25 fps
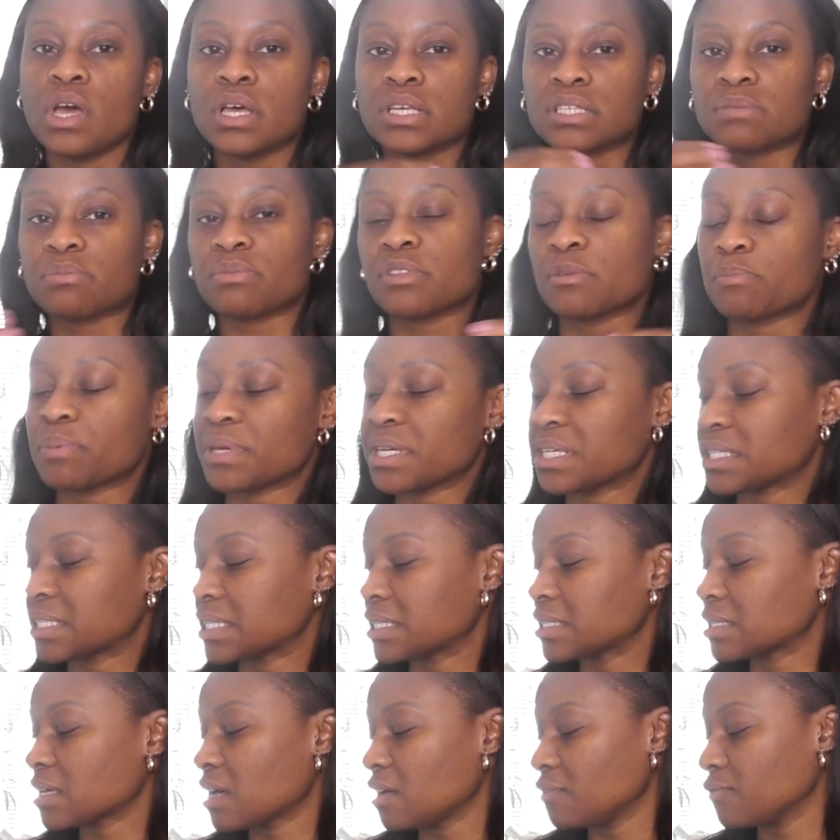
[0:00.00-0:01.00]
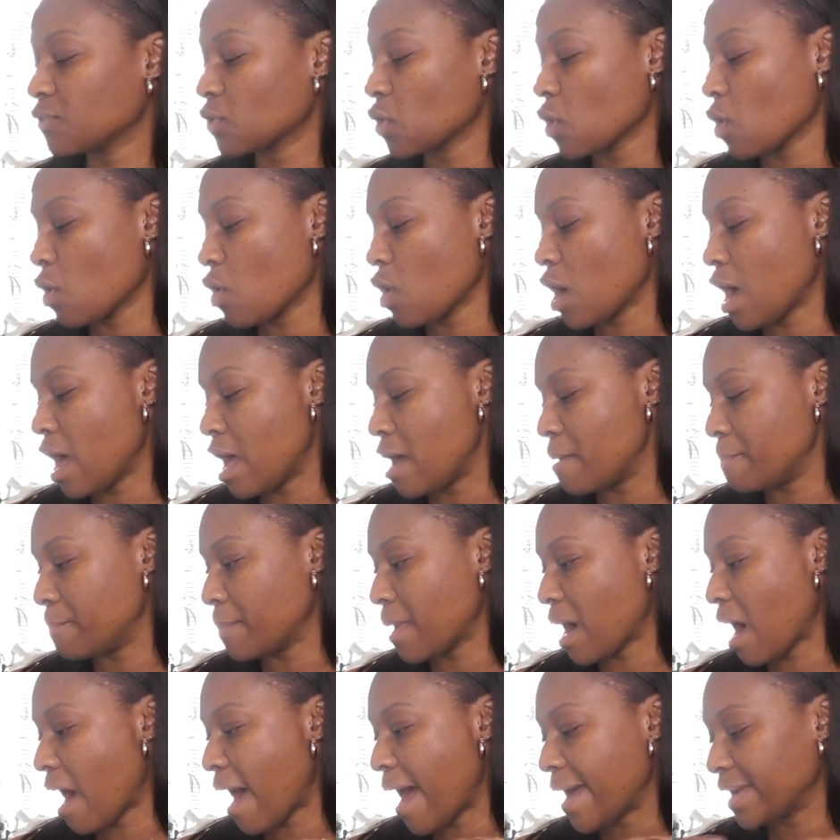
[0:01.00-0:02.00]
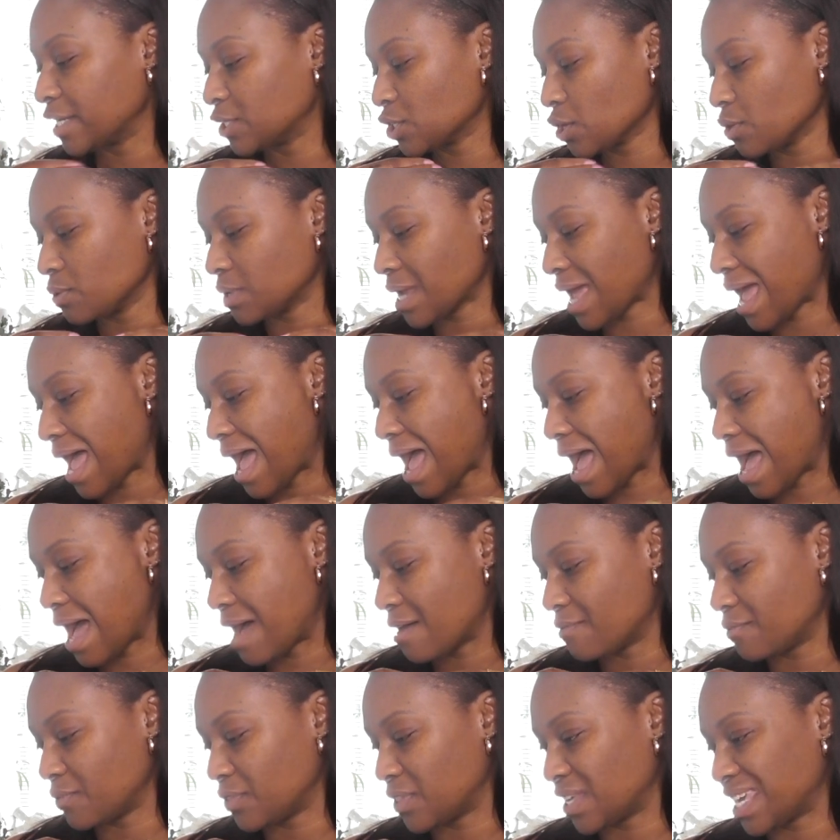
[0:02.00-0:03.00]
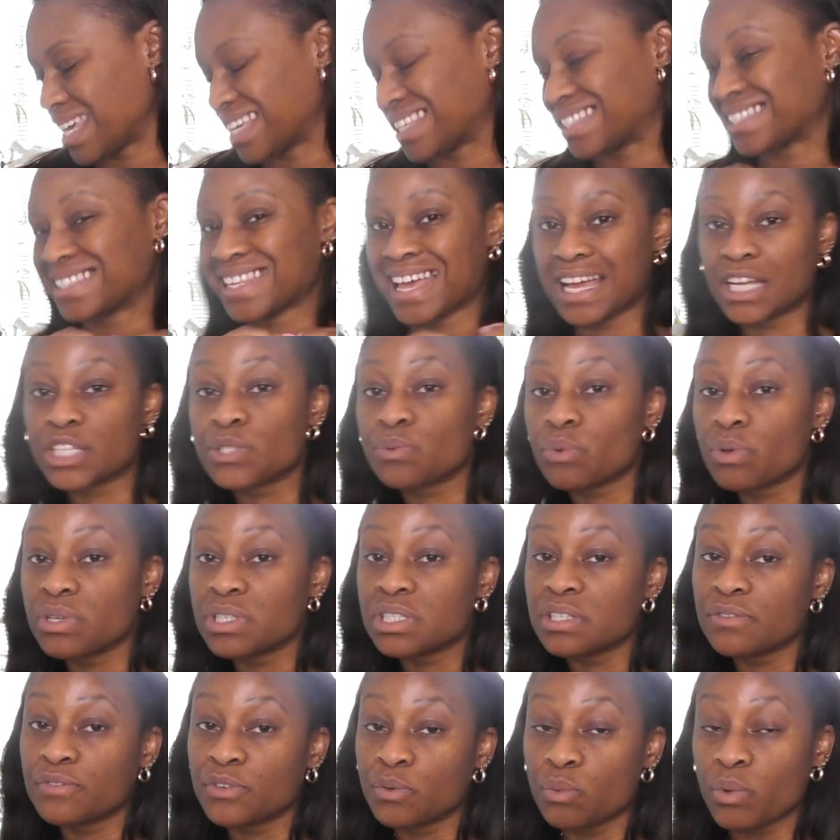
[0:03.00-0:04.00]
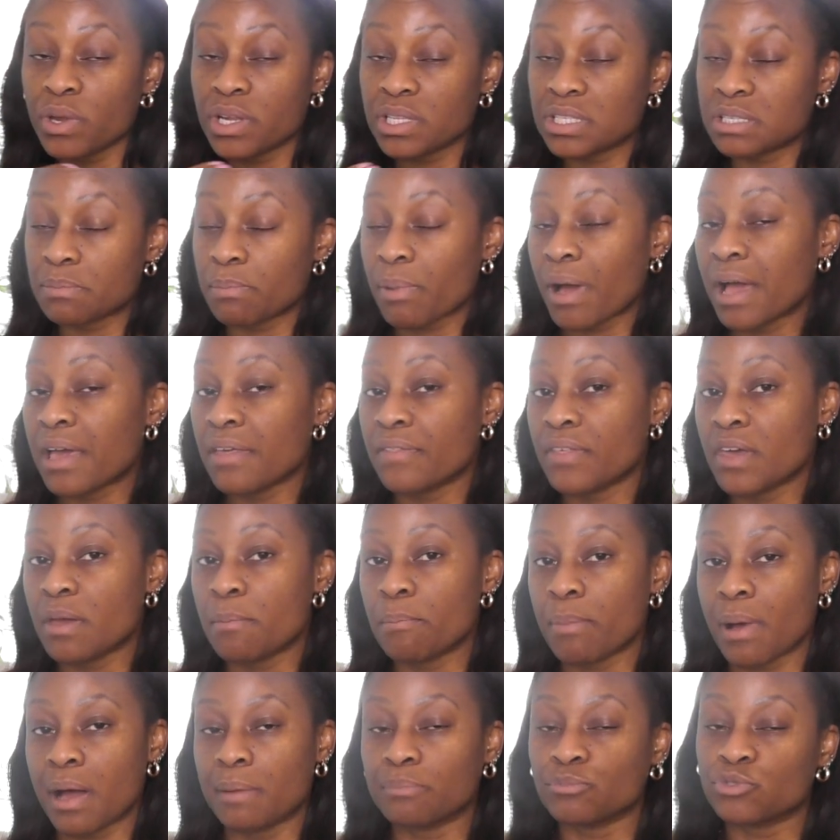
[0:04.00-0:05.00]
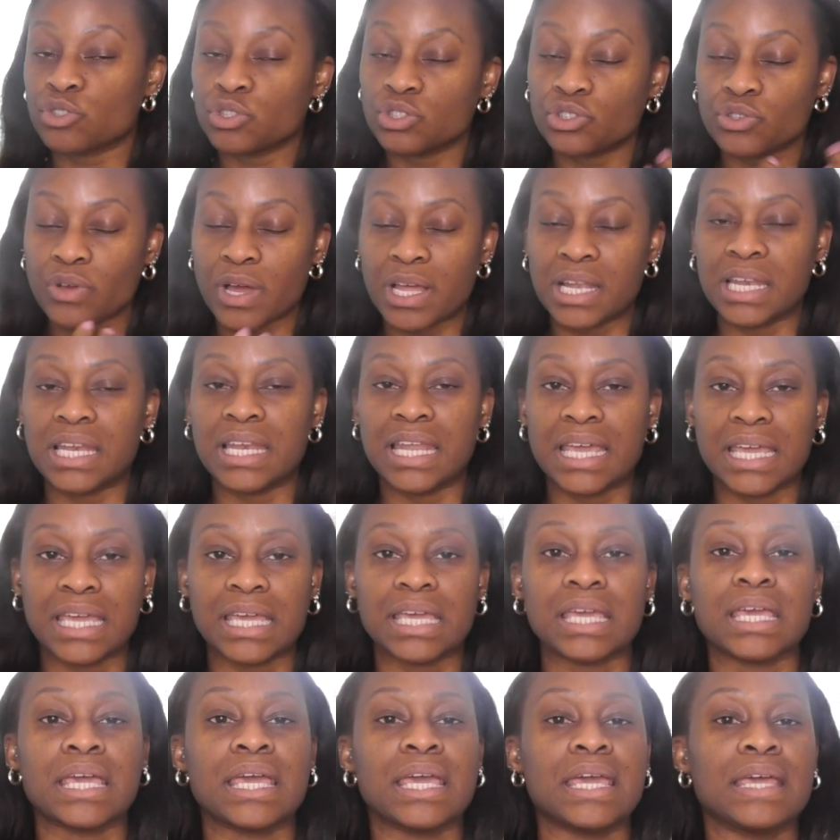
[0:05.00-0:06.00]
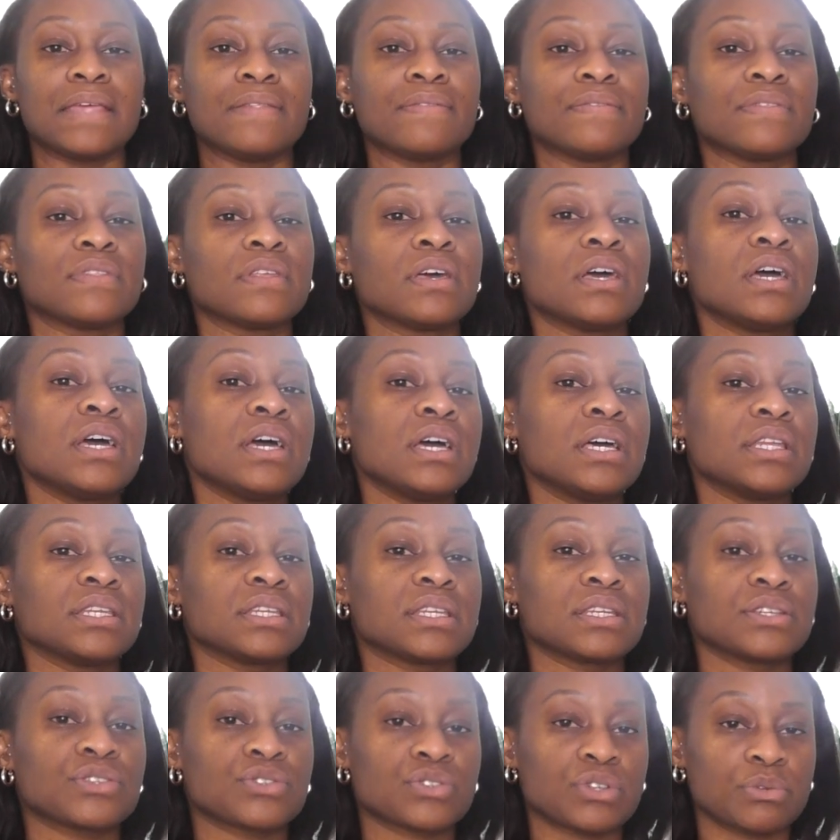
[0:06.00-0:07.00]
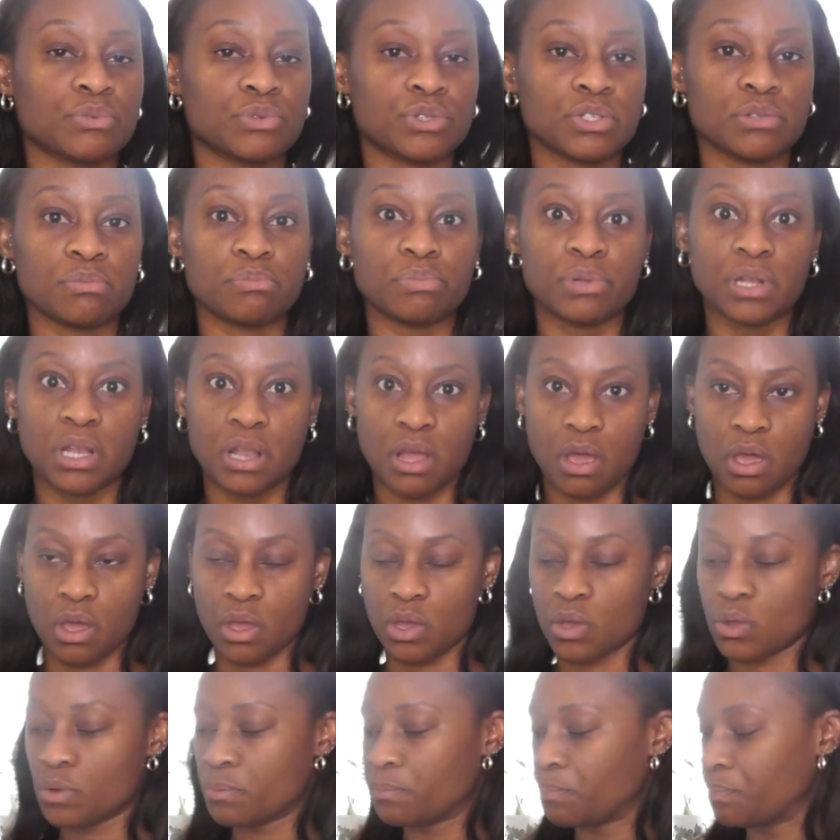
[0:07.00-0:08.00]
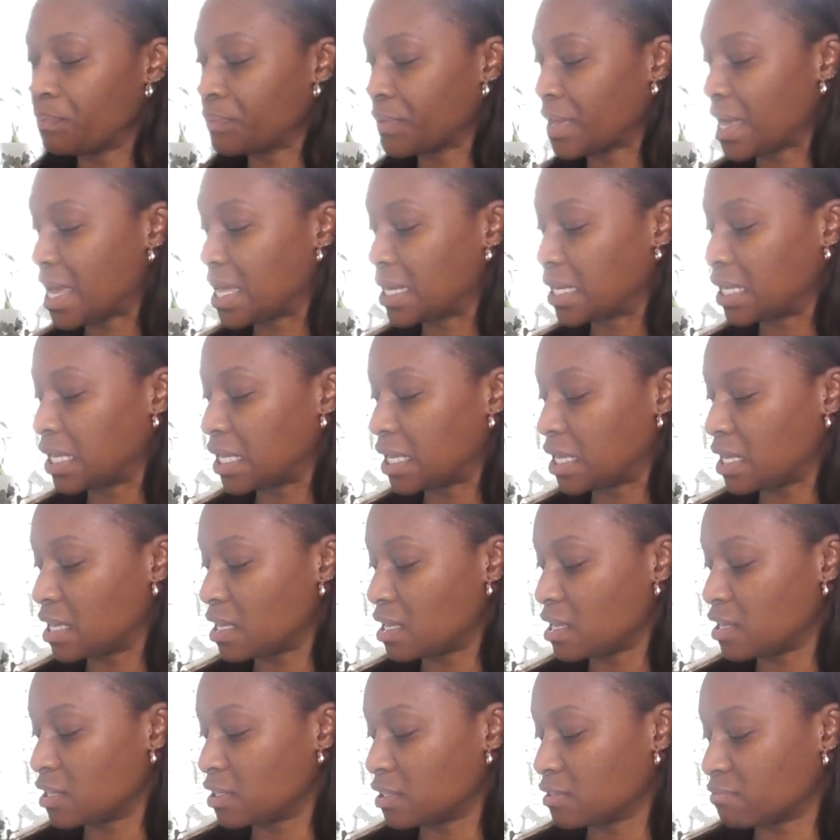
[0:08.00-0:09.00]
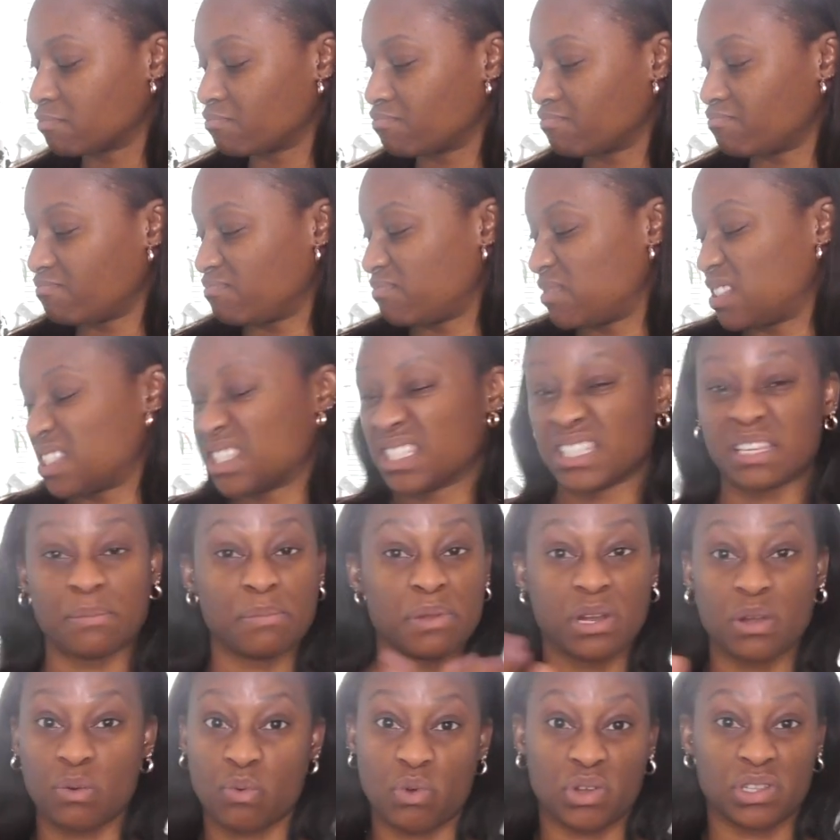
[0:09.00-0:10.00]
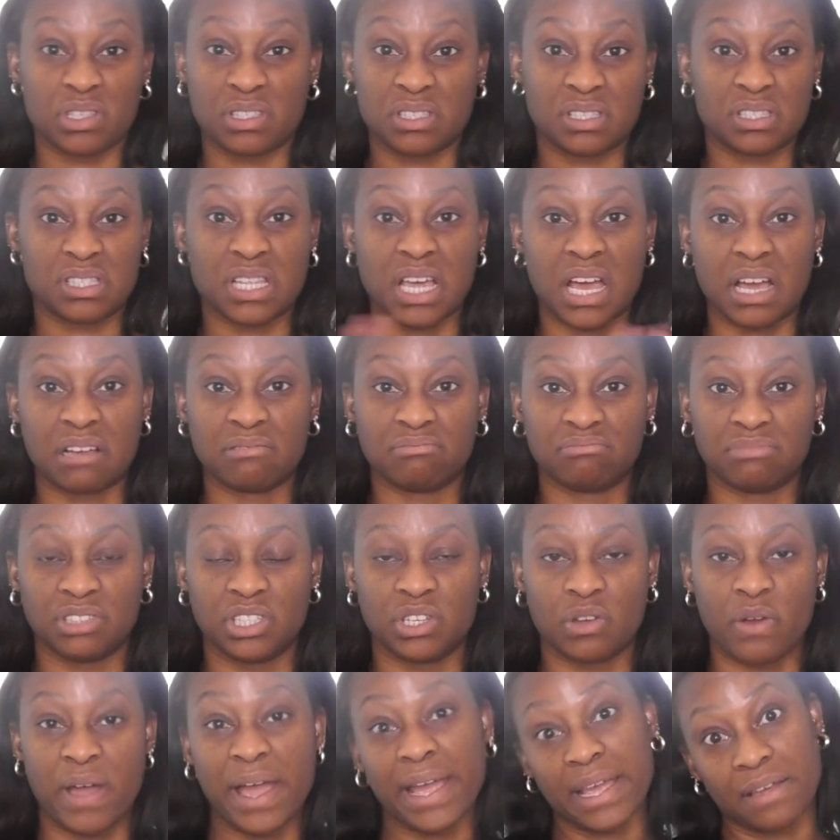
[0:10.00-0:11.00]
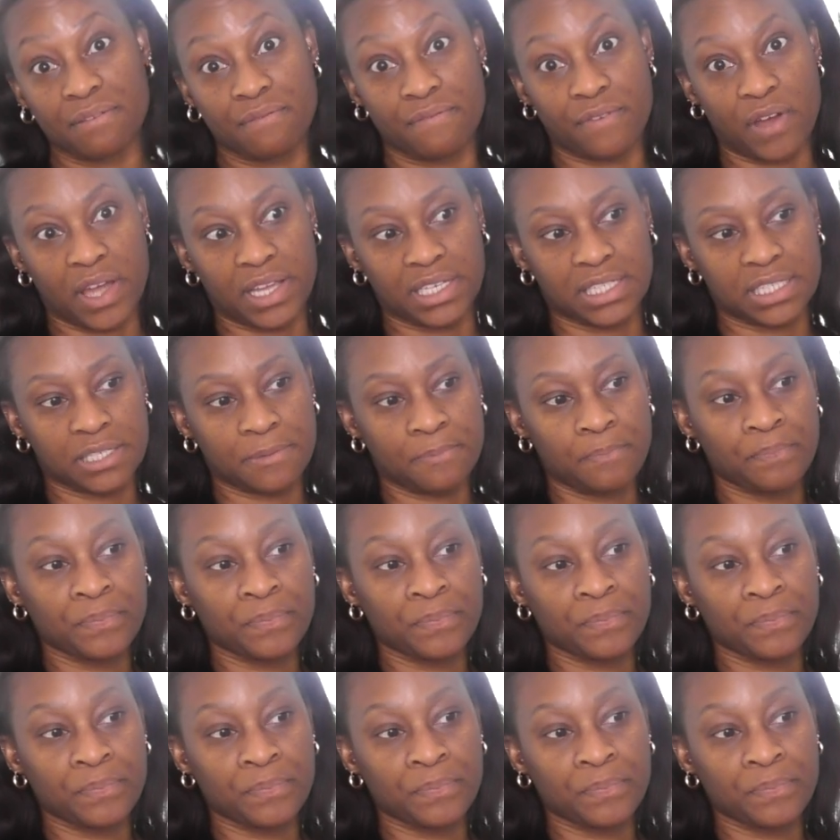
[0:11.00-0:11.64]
some of the pieces I've got, I don't have the exact ones if you wanted to buy them, but I'm going to try and link in the description below any similar ones that, you know, I can find.